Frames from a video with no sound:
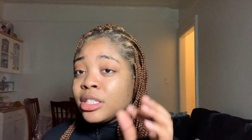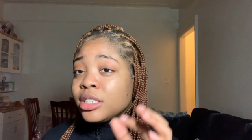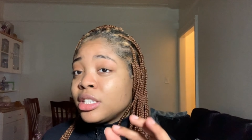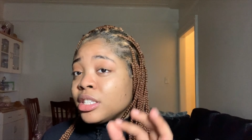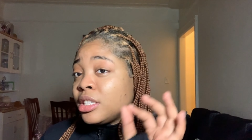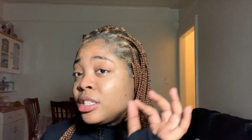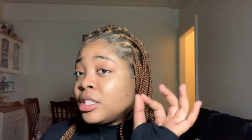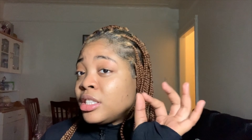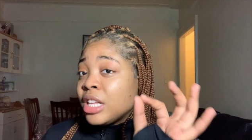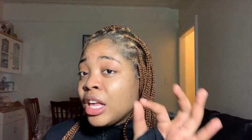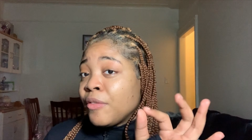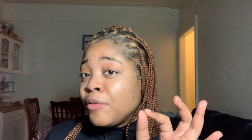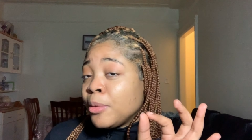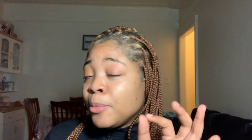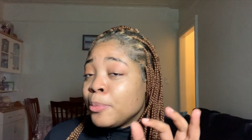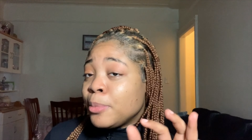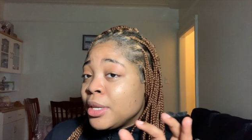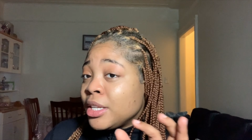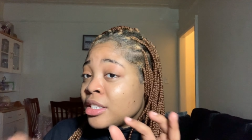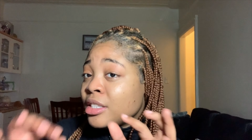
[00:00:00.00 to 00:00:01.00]
to
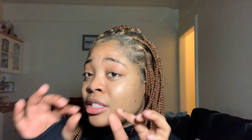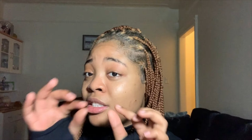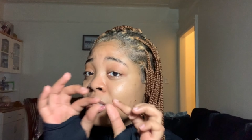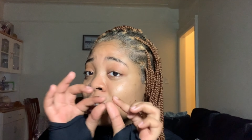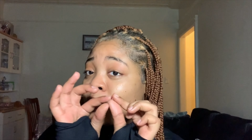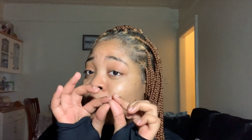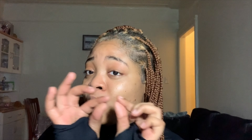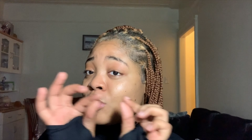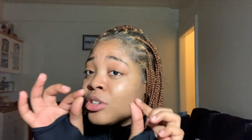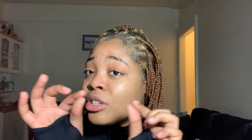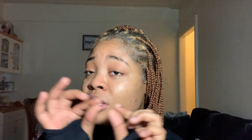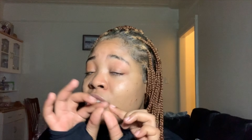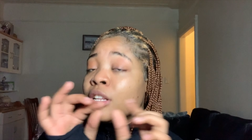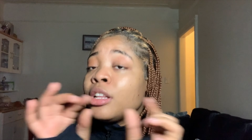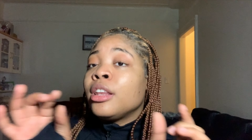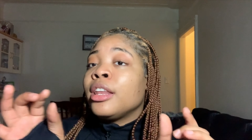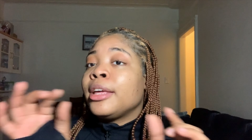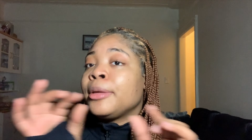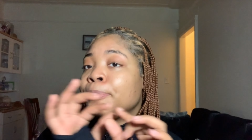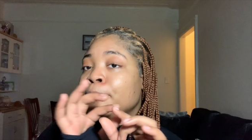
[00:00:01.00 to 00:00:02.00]
7 pieces of
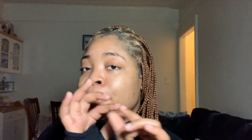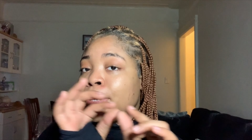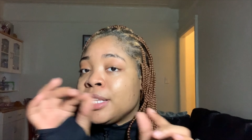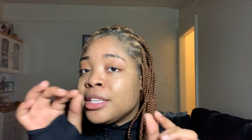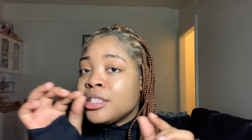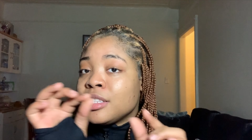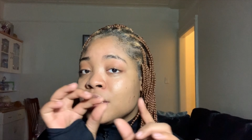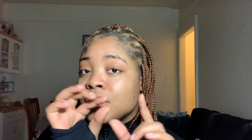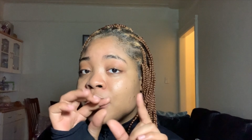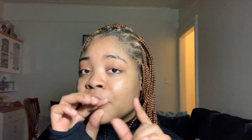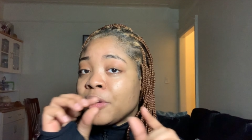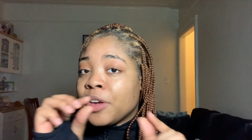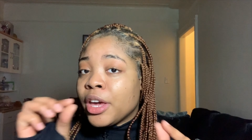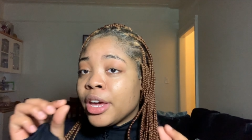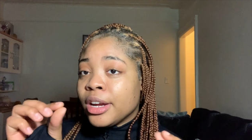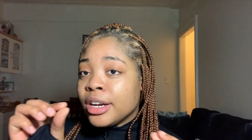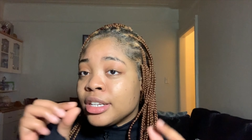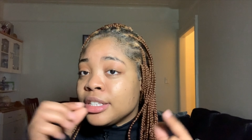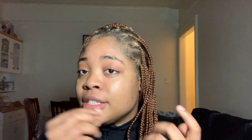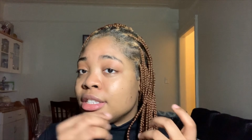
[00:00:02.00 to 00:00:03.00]
pieces of
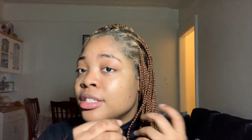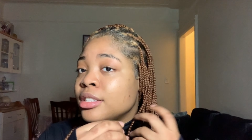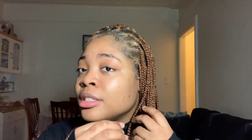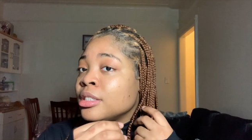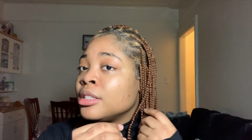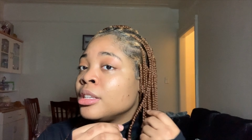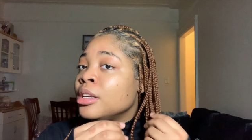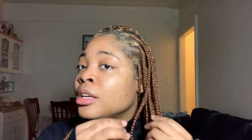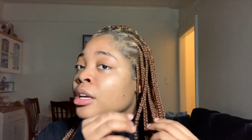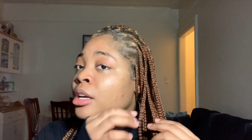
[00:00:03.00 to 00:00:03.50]
hair to